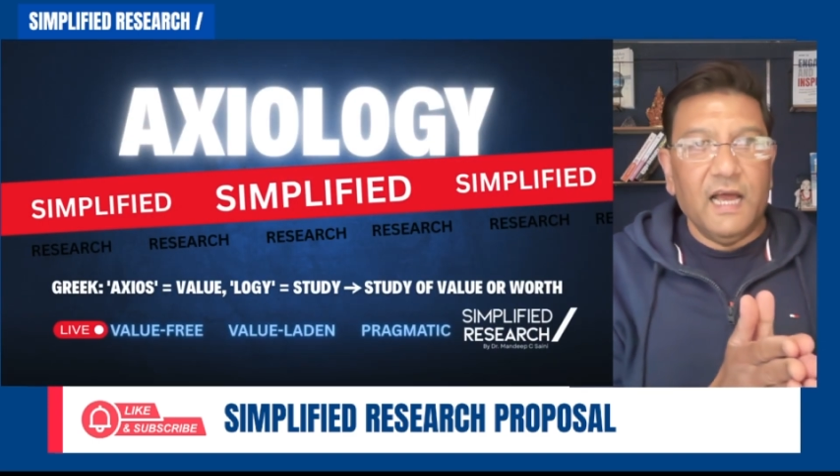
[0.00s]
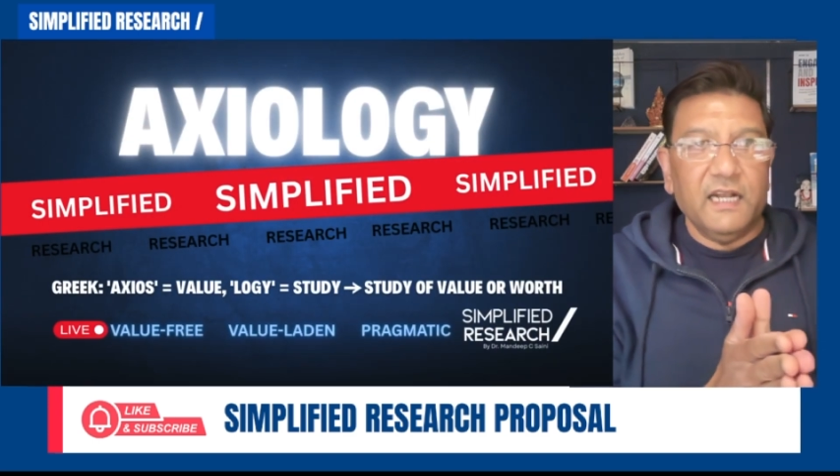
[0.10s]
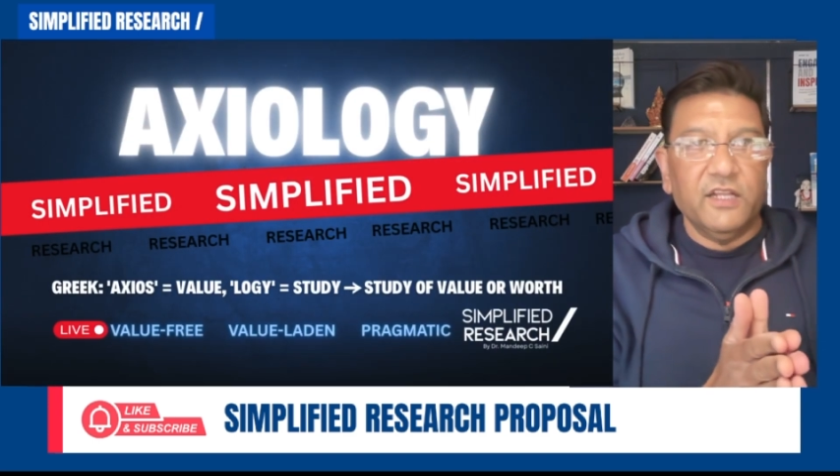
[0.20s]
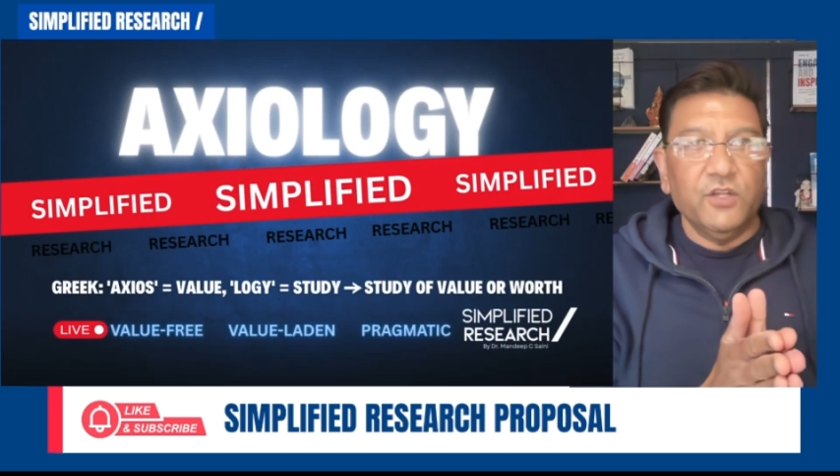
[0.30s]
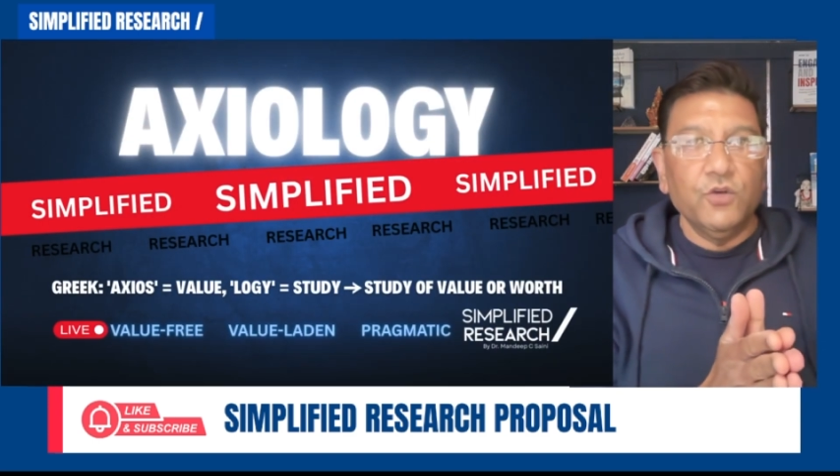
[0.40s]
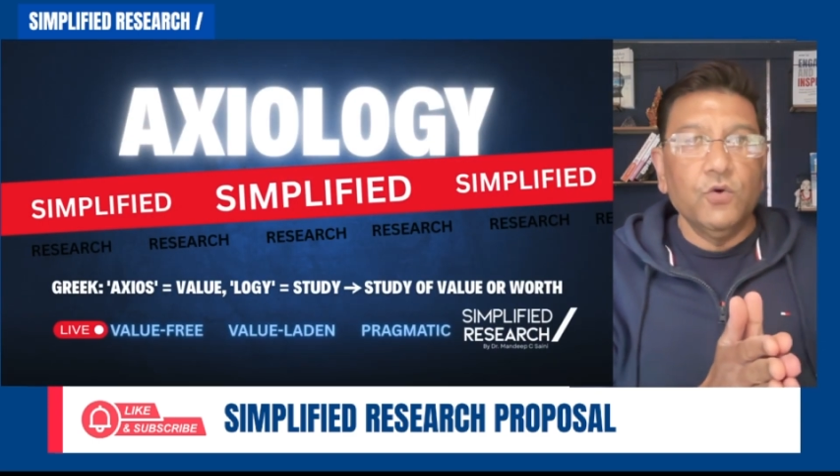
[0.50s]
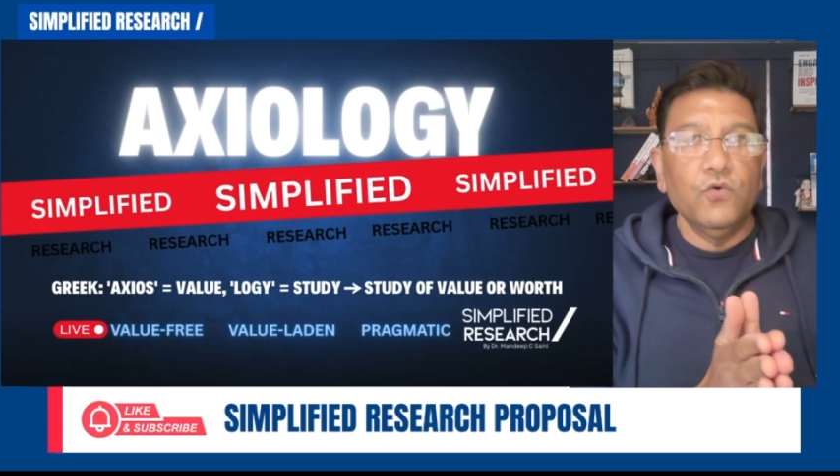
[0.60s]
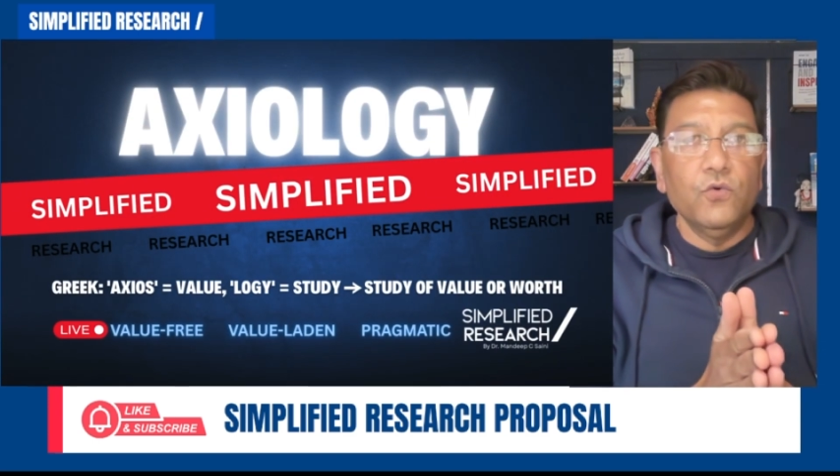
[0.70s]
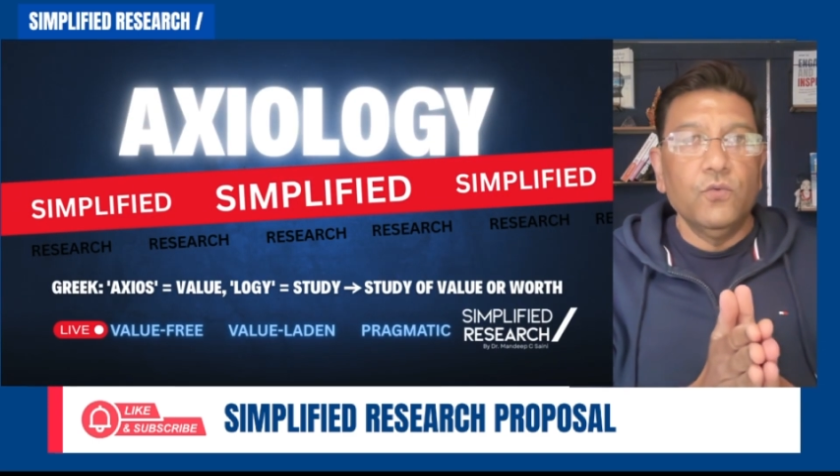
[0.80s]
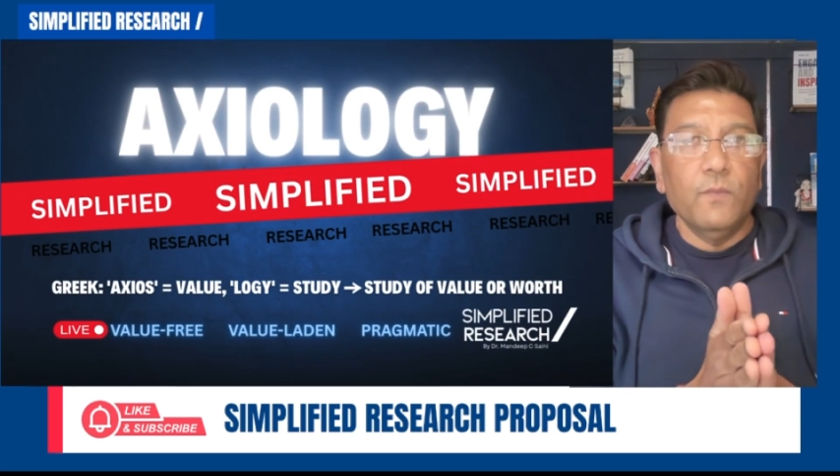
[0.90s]
that
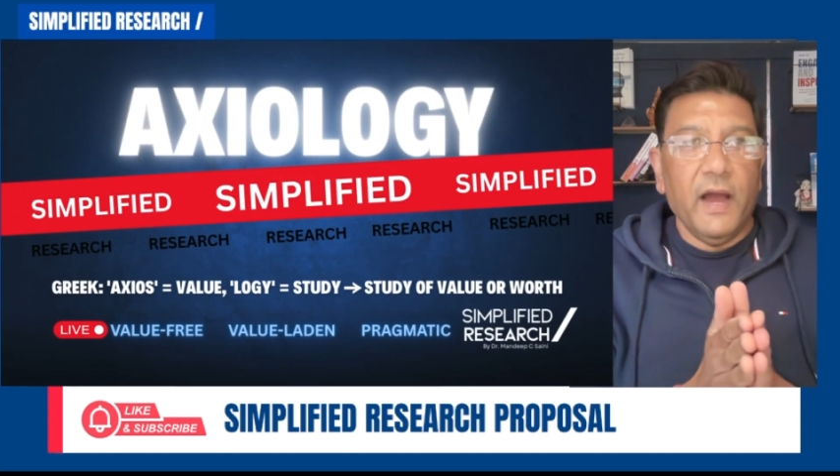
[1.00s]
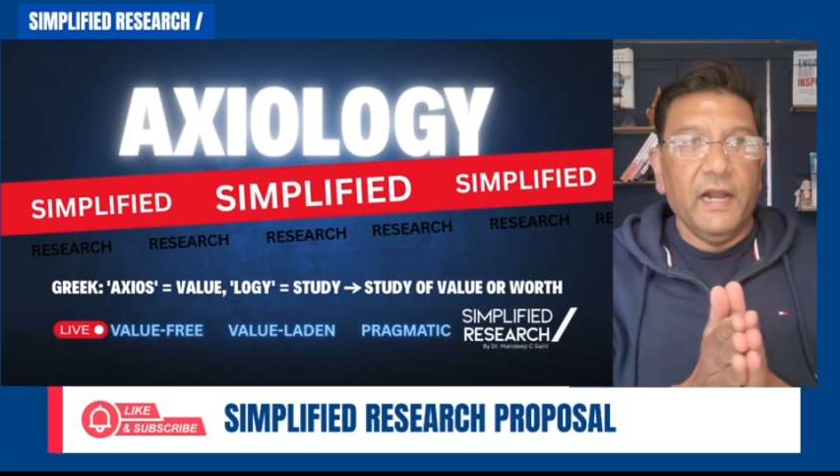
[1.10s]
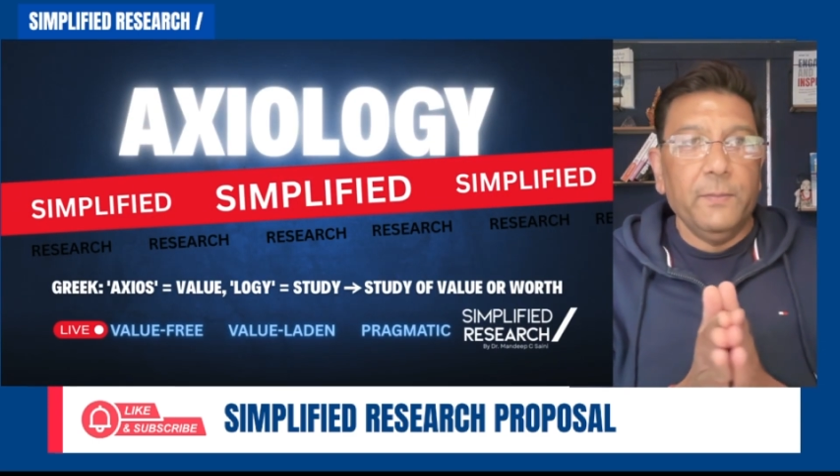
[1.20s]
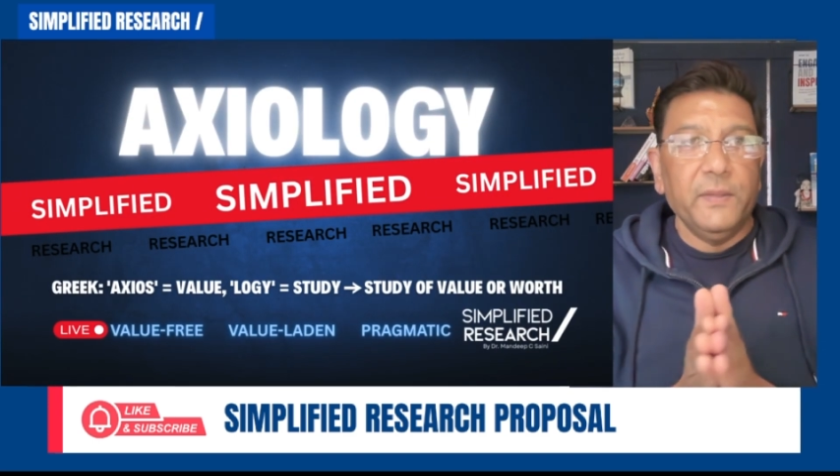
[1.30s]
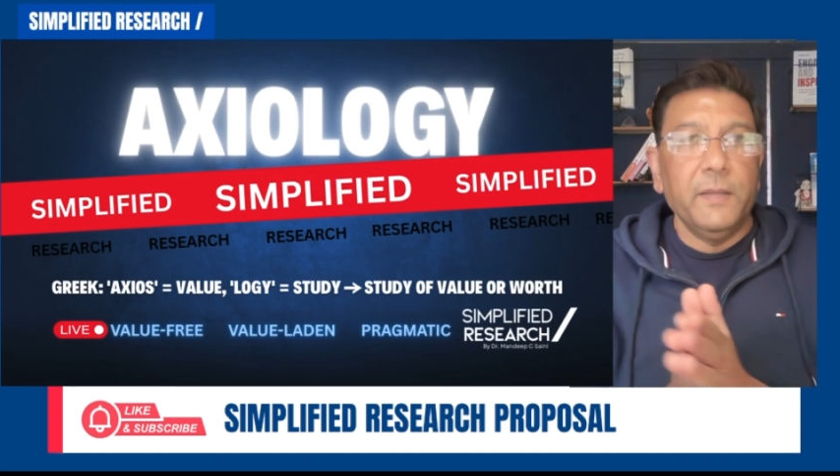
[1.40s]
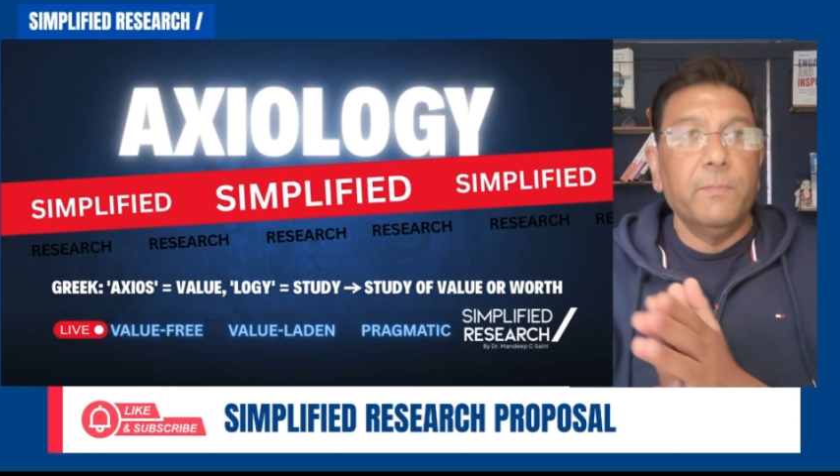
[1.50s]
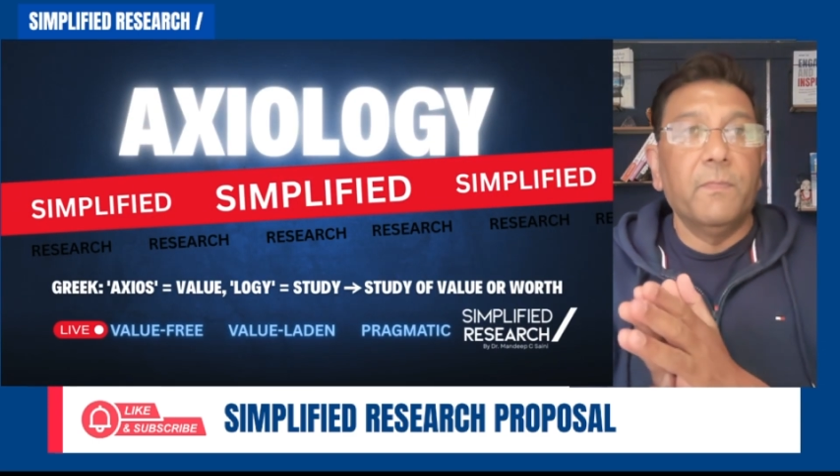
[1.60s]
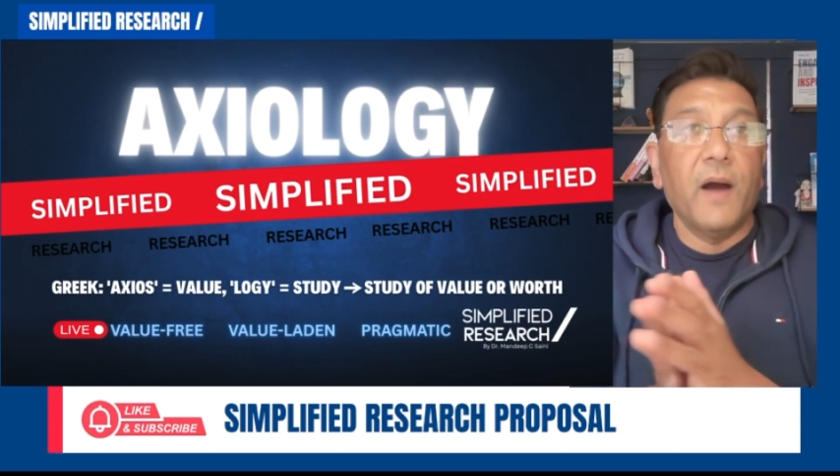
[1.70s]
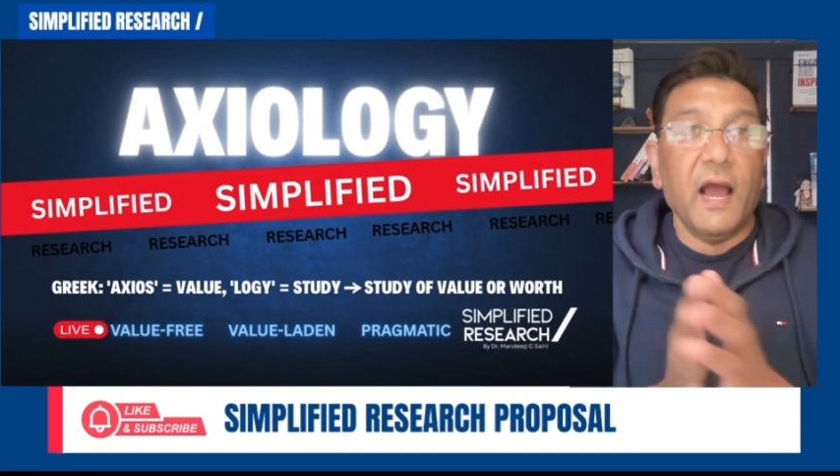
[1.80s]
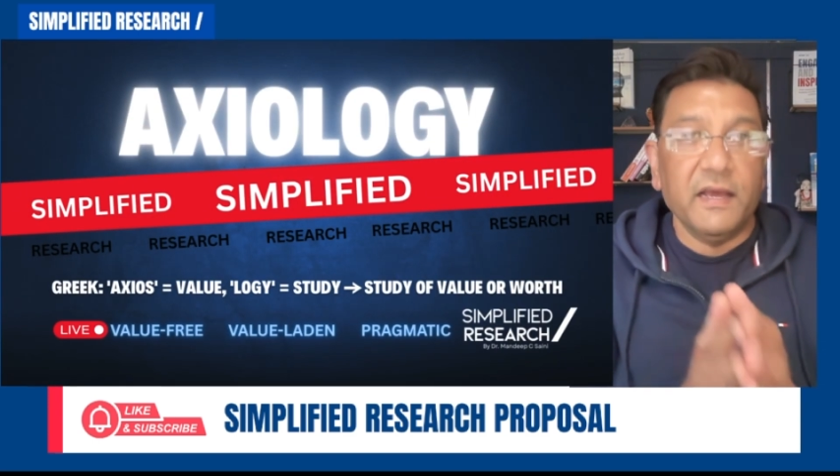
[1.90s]
you might be
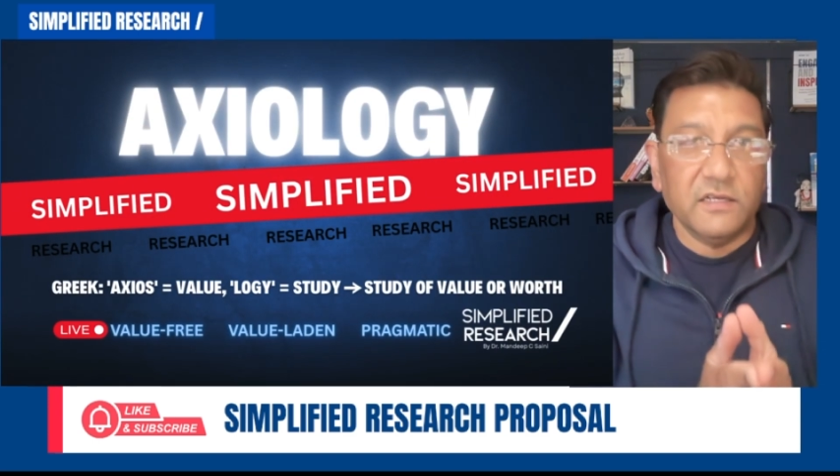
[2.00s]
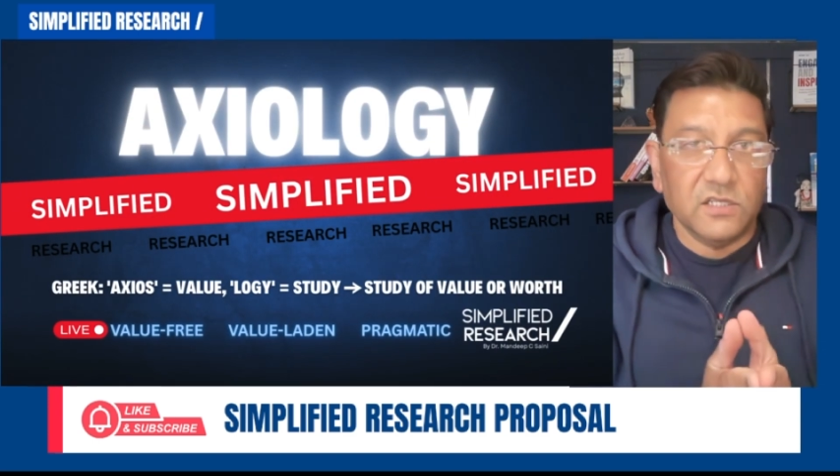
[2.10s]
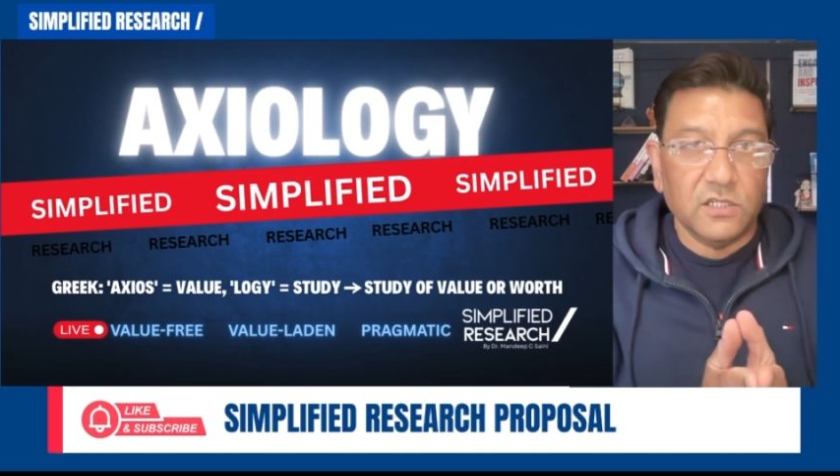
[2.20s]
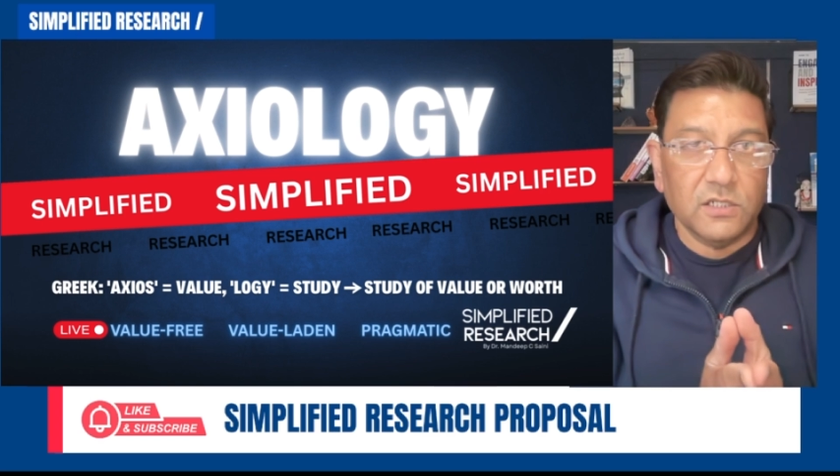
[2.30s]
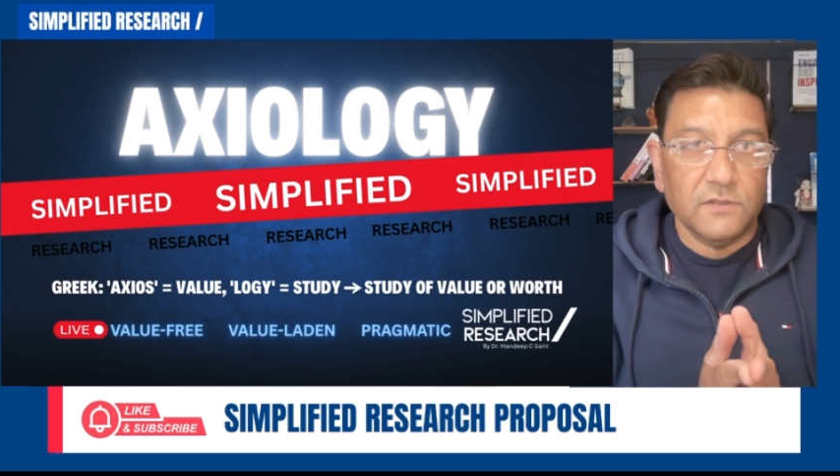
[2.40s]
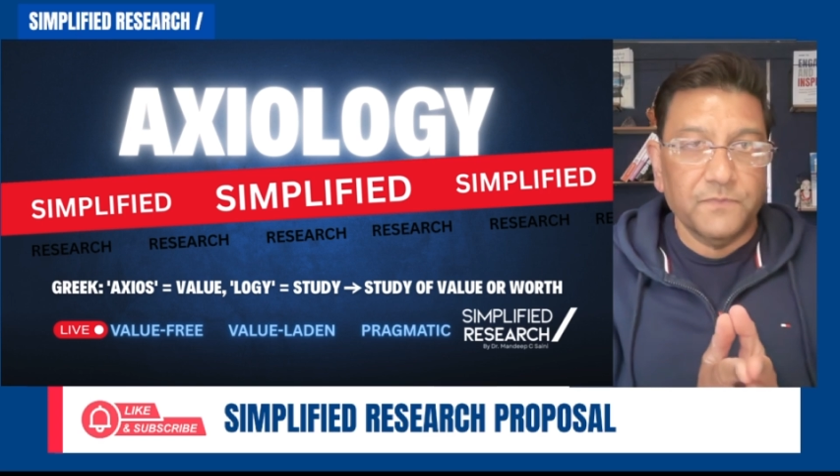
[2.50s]
biased